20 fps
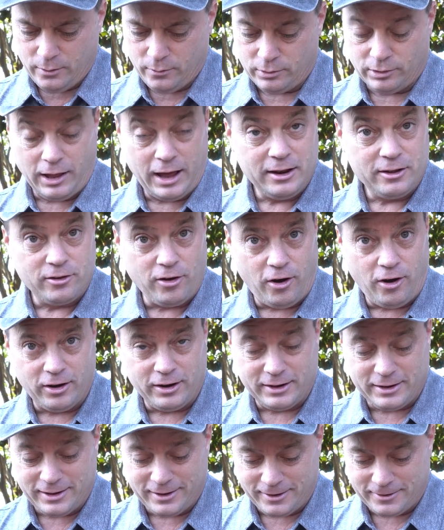A lot of
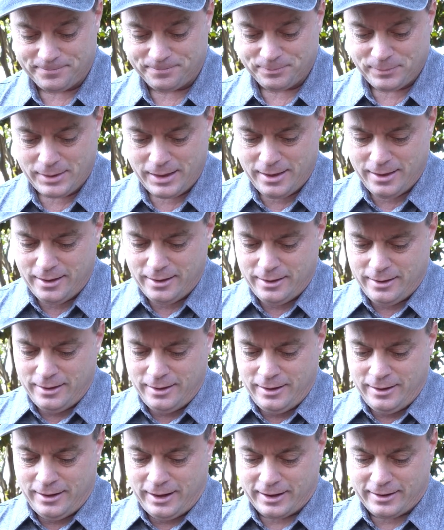talking here.
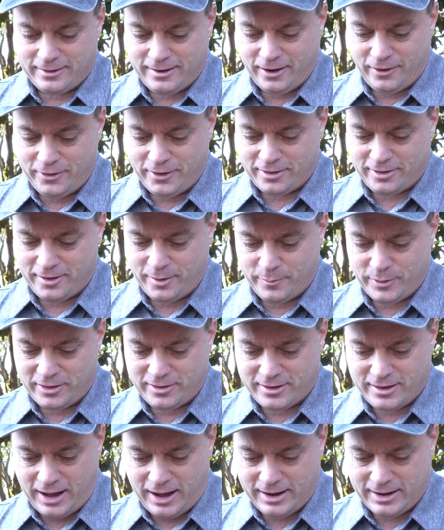I can tell that
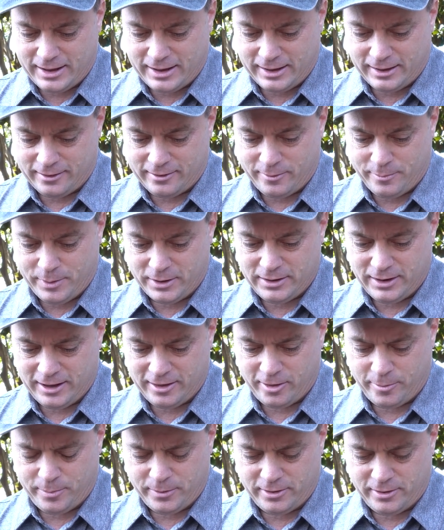someone's guiding it, but
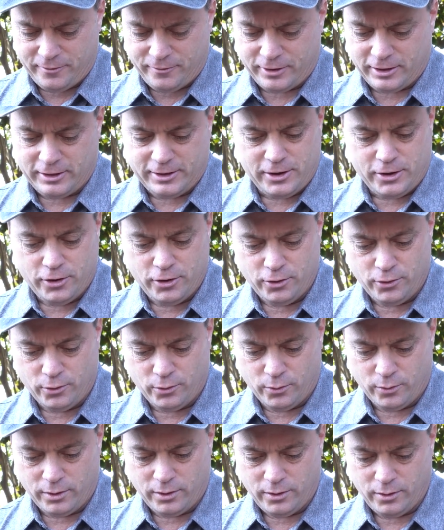not specifically
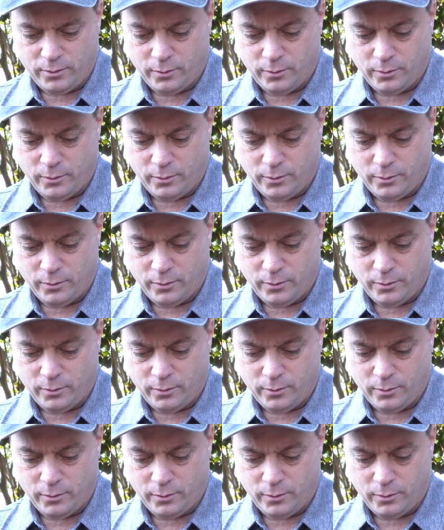who.